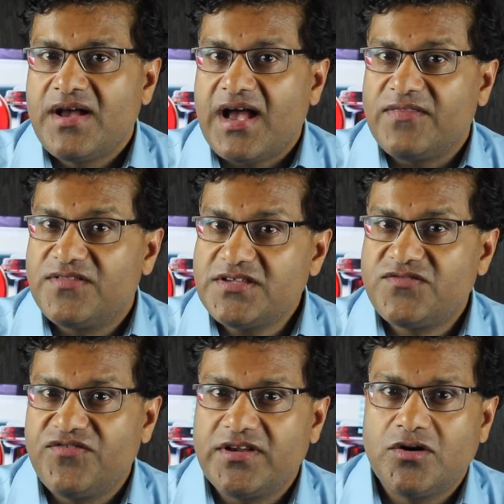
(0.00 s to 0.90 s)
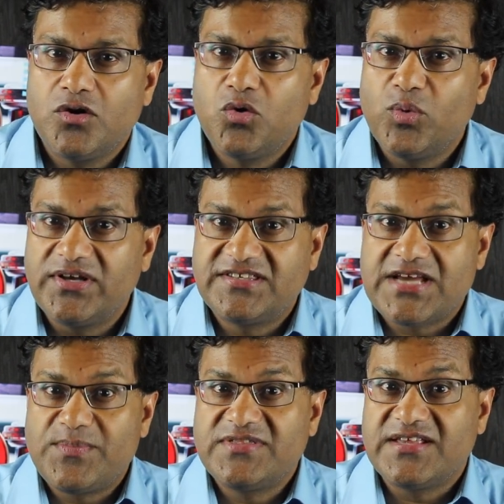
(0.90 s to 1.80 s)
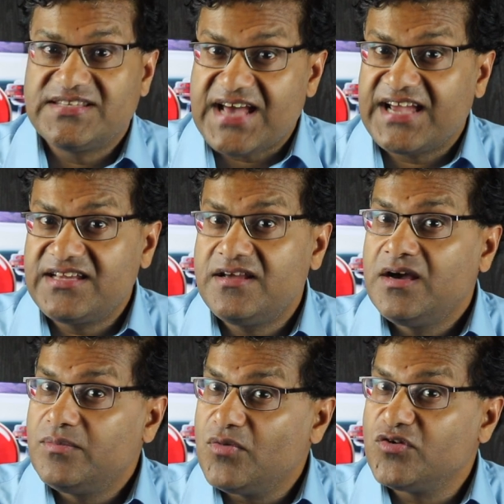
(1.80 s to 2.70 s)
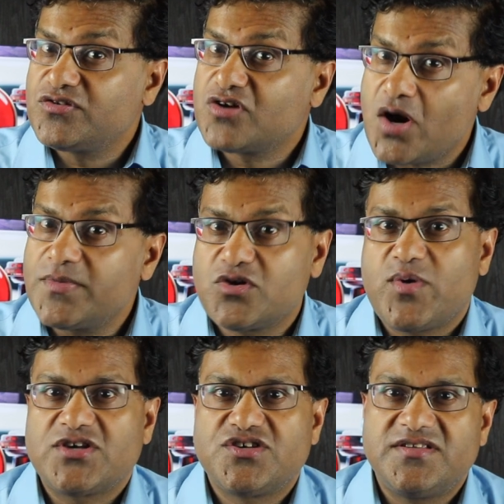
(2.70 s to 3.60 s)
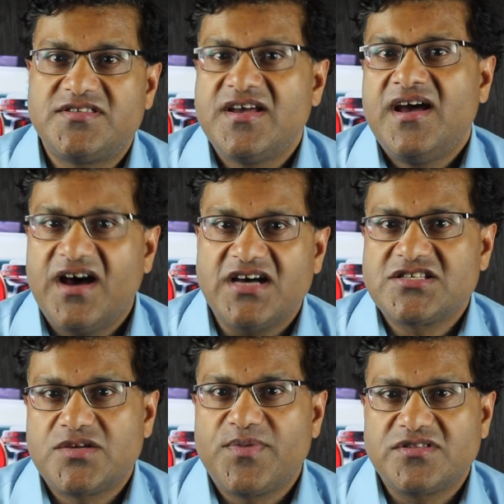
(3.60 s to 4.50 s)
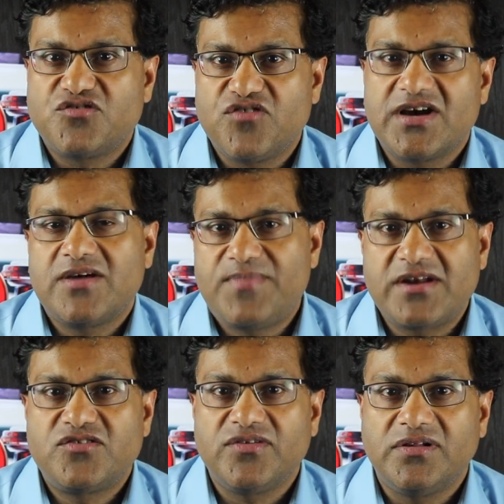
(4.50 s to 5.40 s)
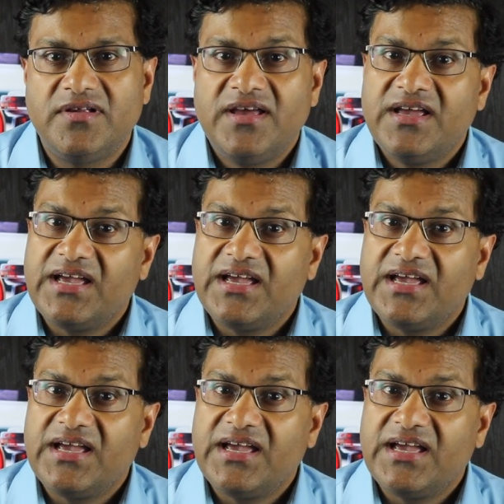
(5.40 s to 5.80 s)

and this video will examine the 9 most common questions asked about the drug Benadryl,